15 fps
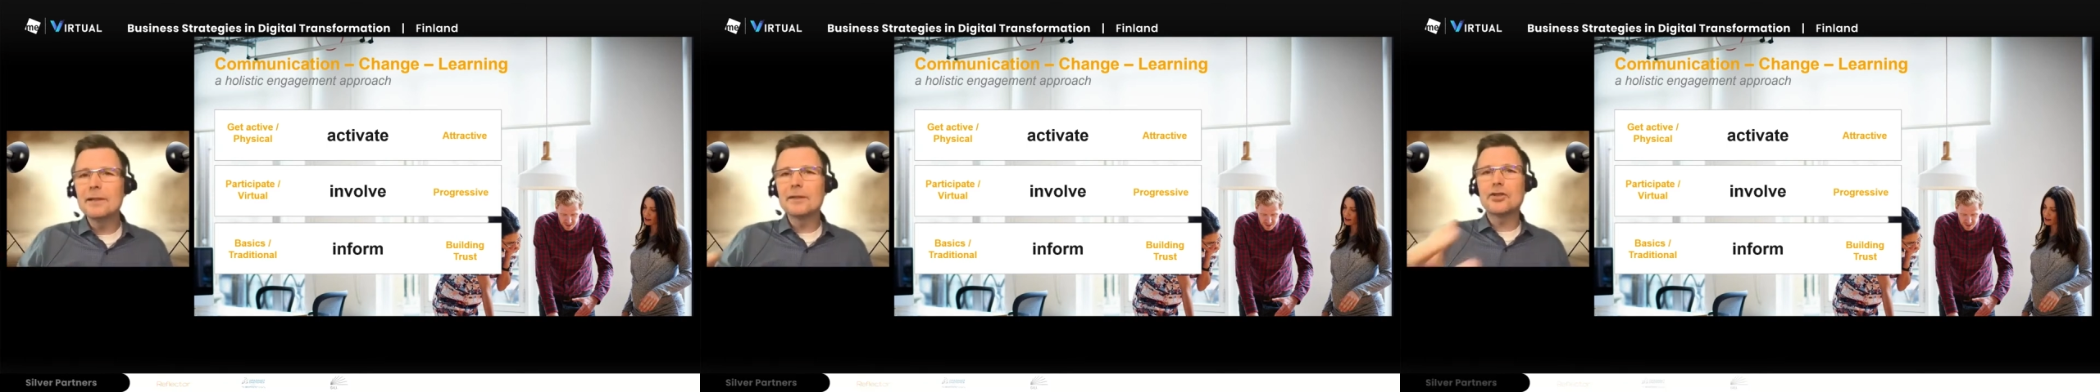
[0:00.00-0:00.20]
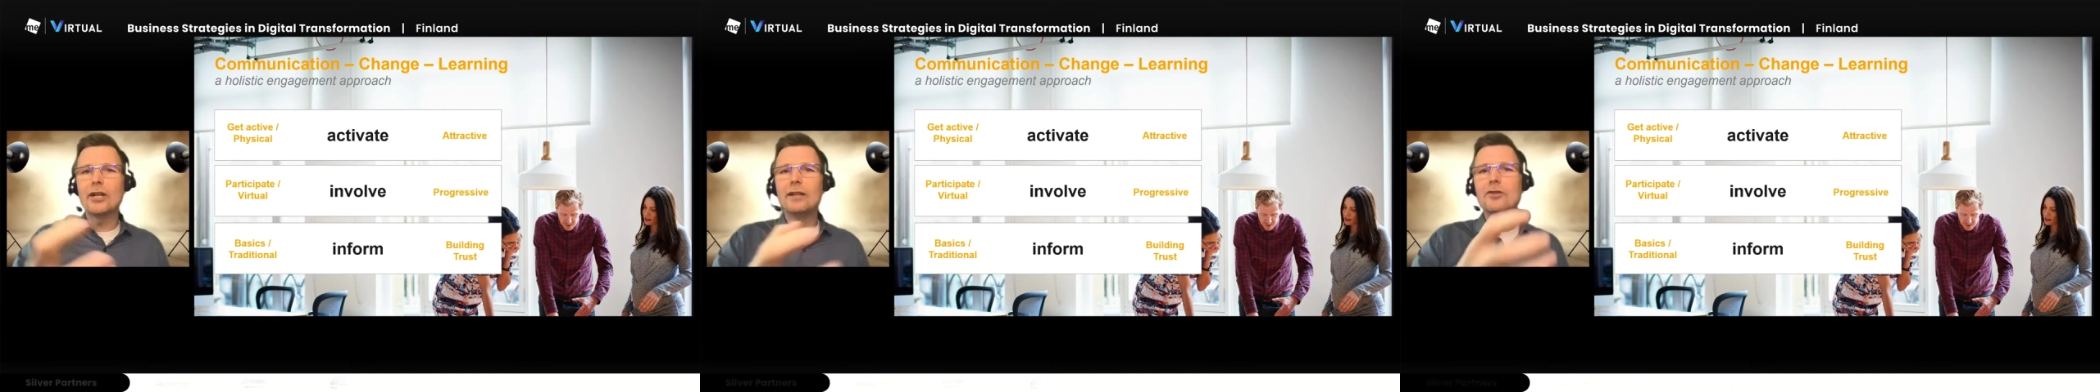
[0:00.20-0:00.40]

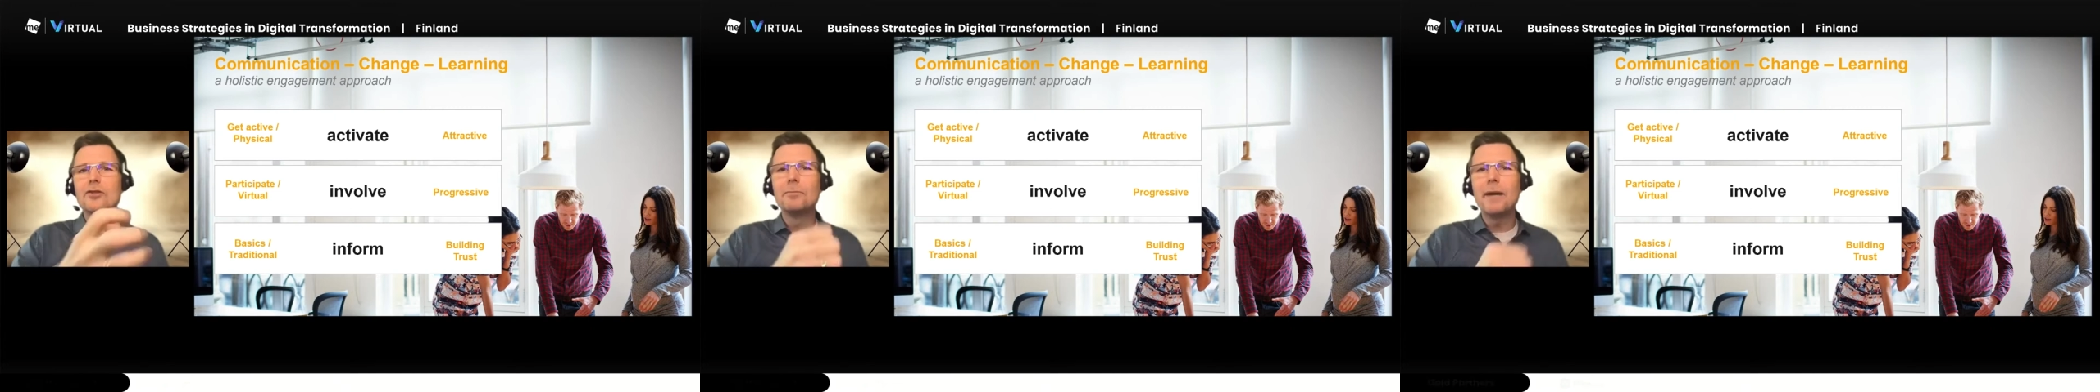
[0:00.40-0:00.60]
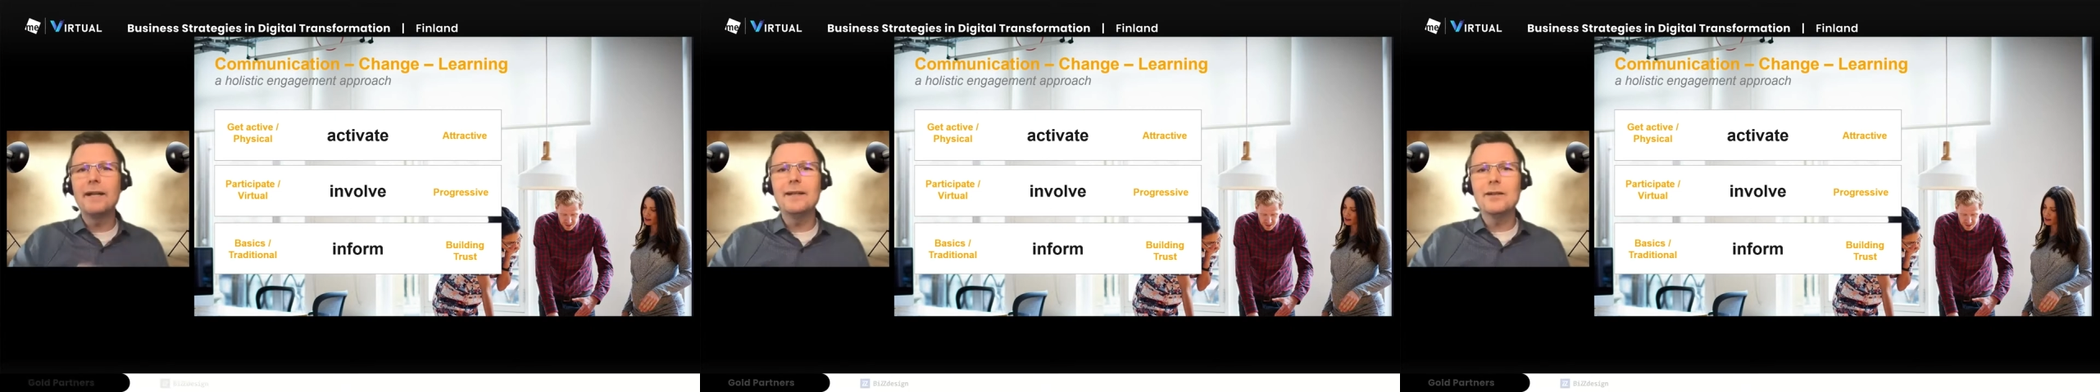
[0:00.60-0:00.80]
change
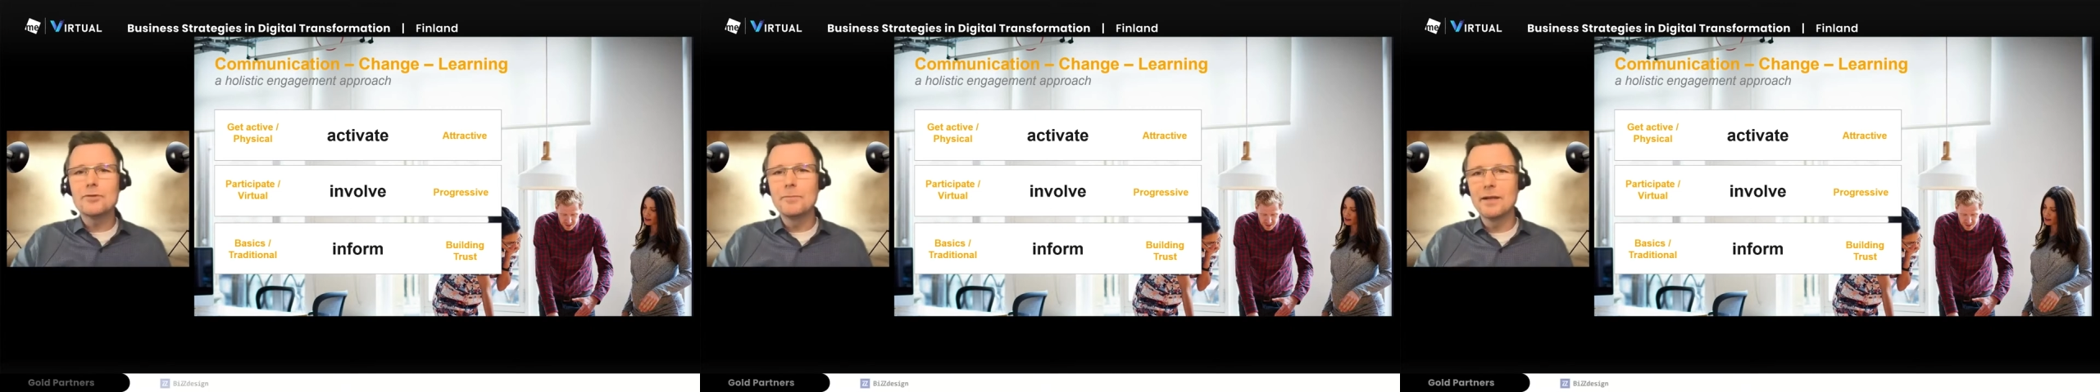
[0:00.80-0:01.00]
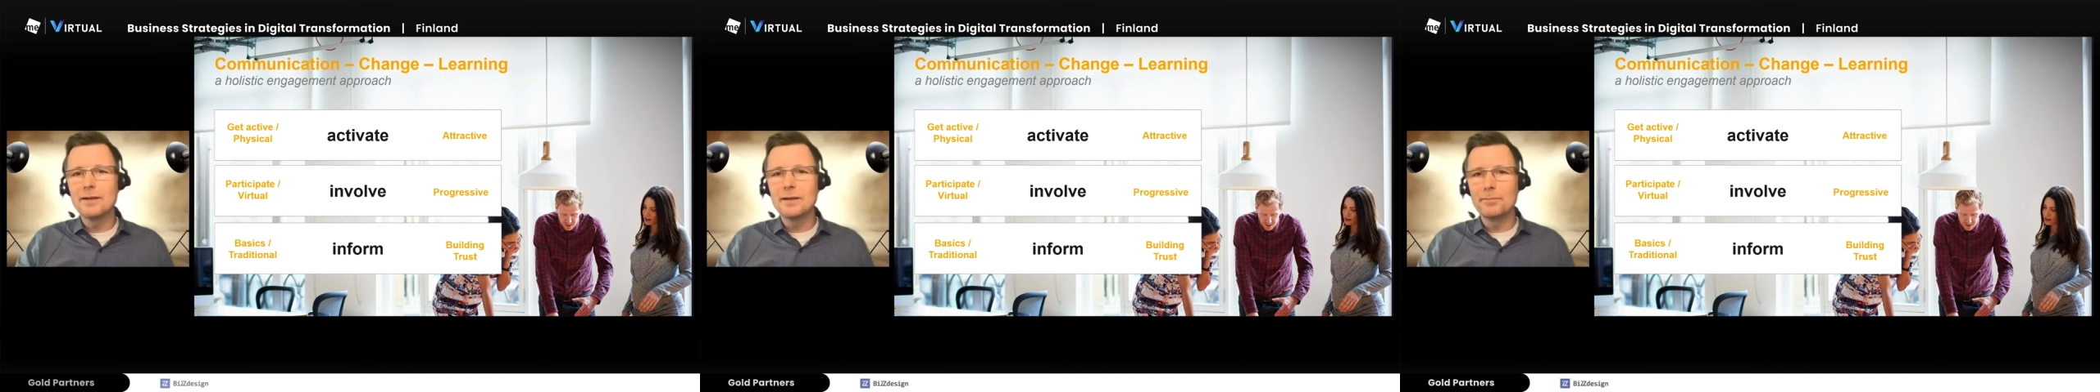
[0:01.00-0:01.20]

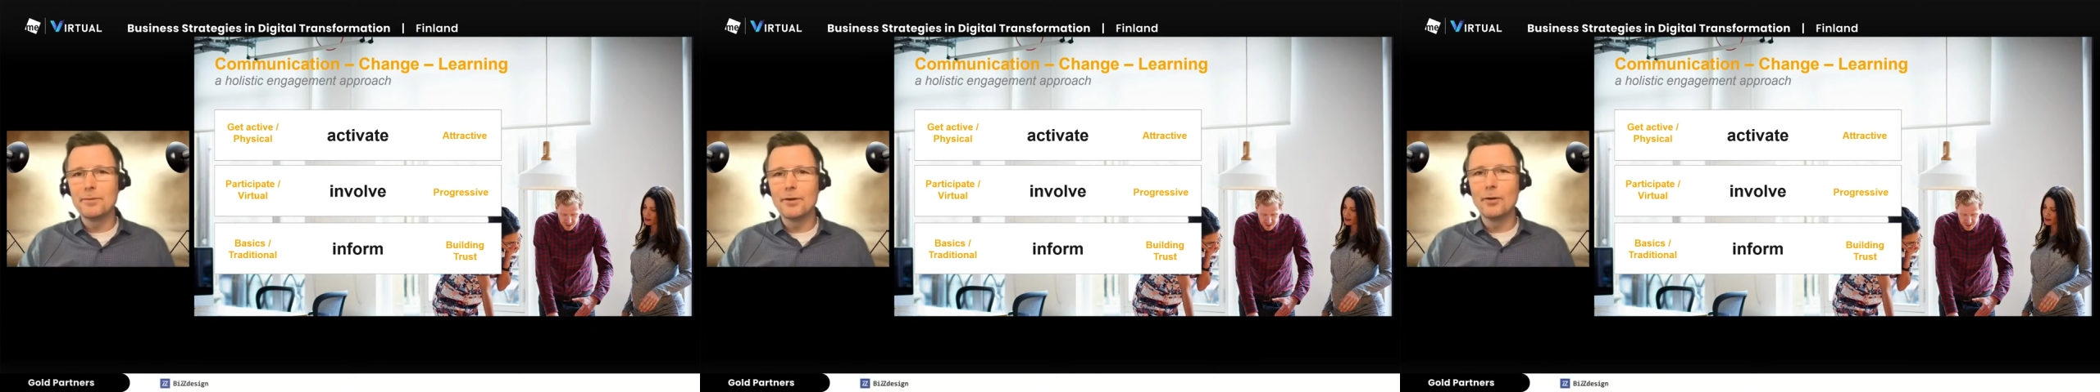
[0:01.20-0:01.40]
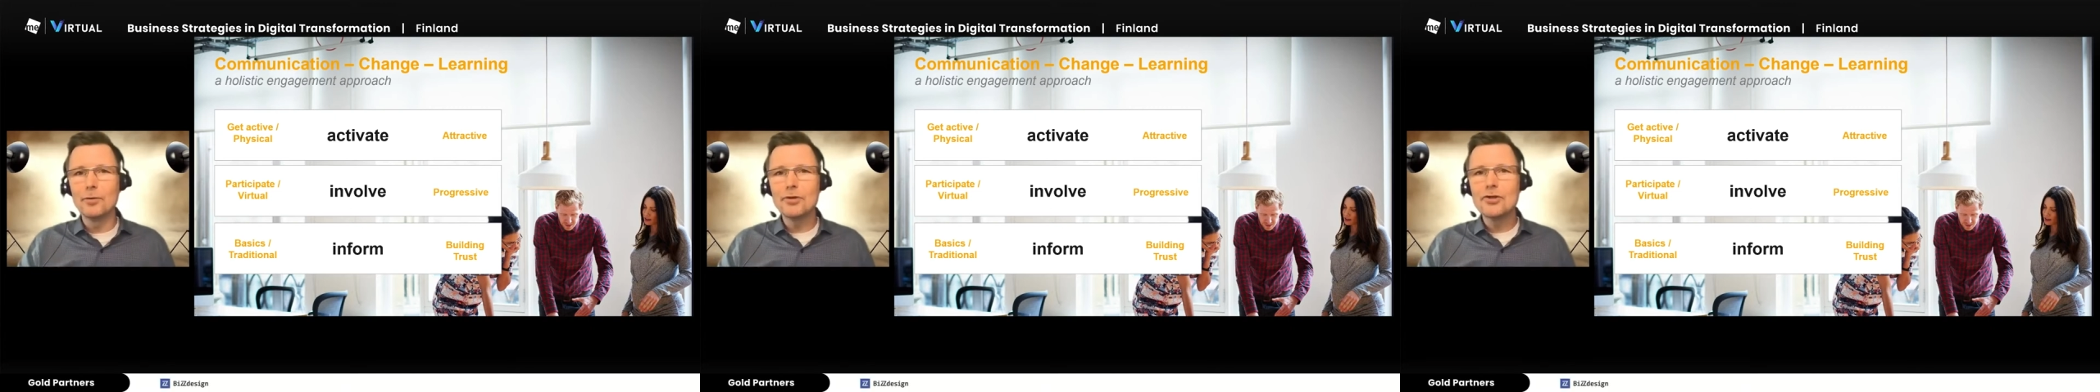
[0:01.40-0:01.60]
management
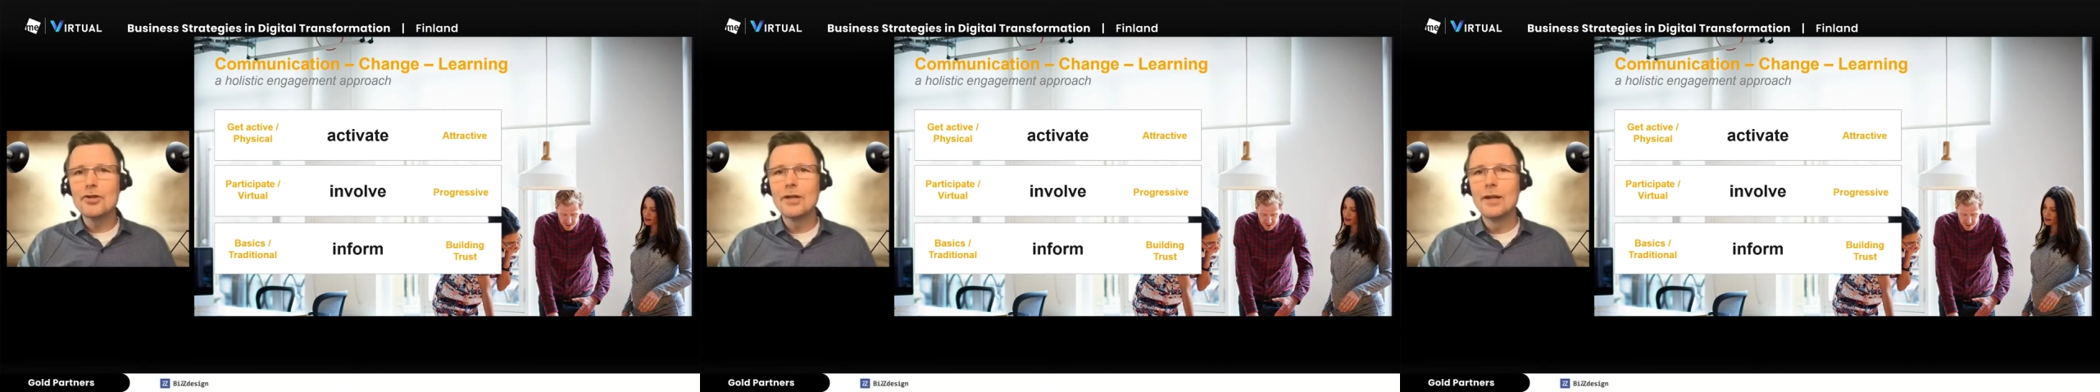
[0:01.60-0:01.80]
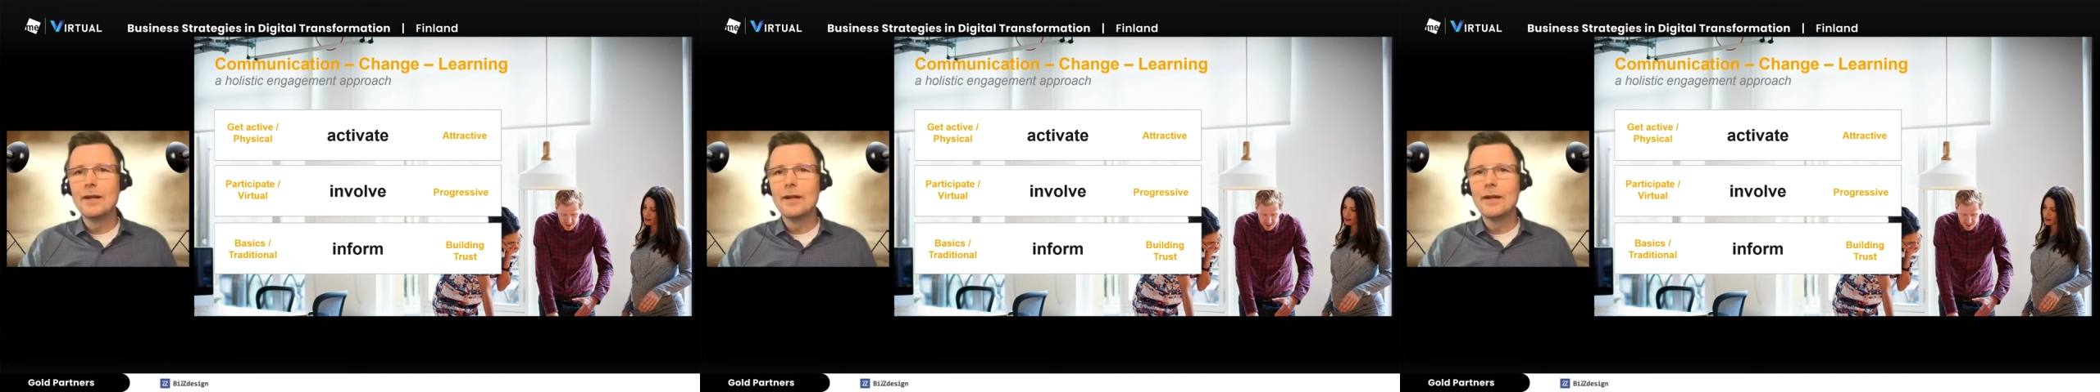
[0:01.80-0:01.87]
approach